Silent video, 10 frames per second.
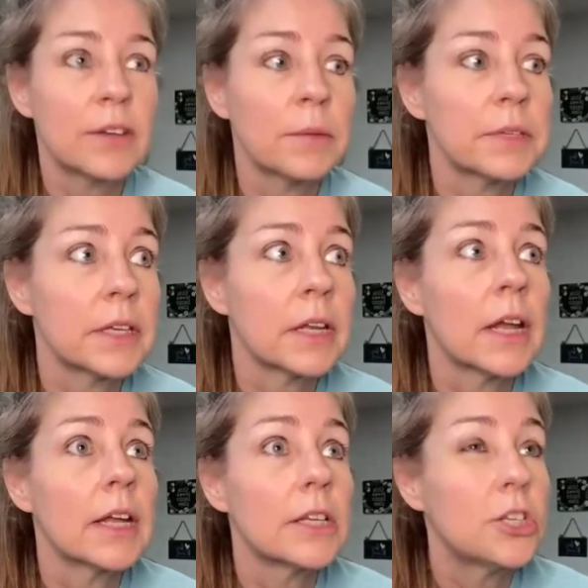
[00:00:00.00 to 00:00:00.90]
Miss Thomason,
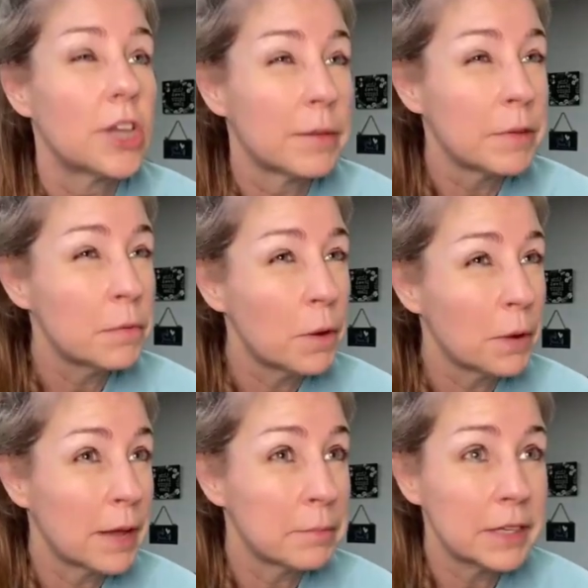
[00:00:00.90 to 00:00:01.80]
Jamie
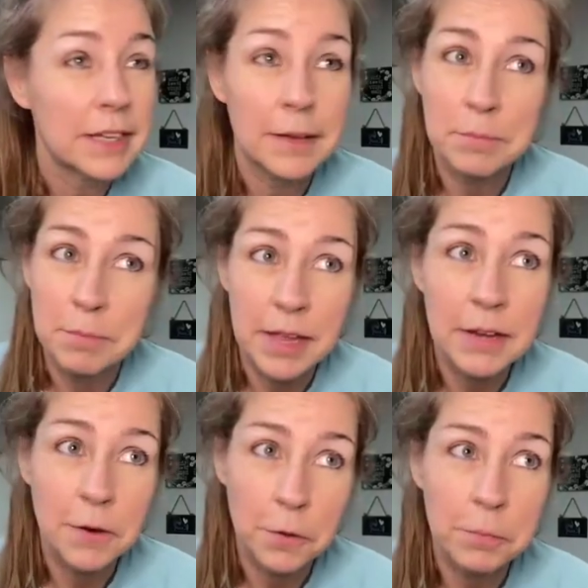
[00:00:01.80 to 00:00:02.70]
wrote Emily a
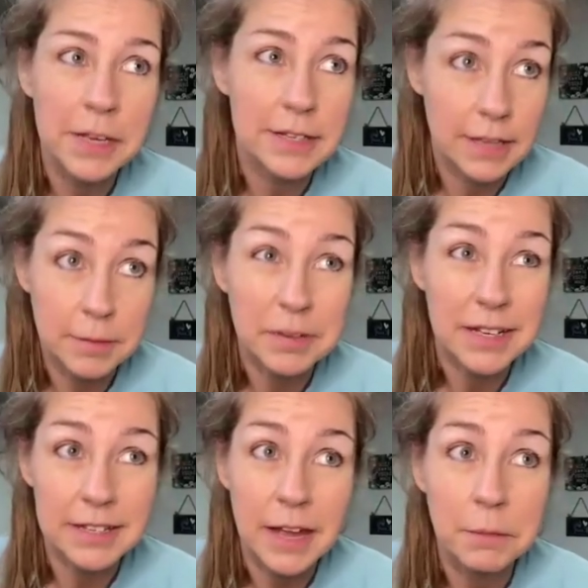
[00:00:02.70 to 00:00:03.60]
mean note because
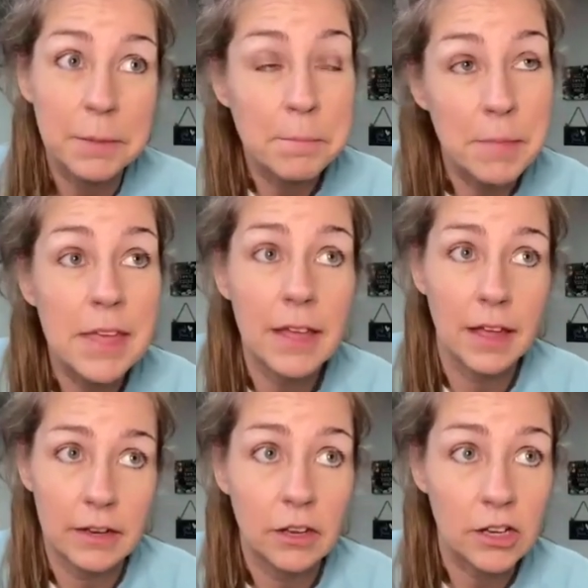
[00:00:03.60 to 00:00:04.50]
Emily sat with Mia
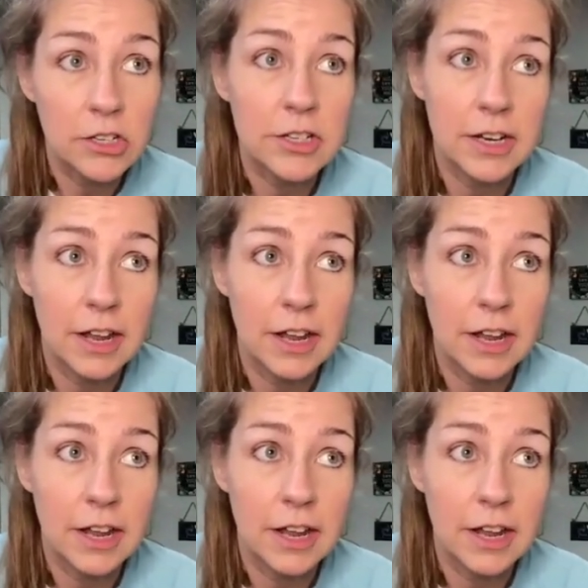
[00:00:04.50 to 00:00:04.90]
at lunch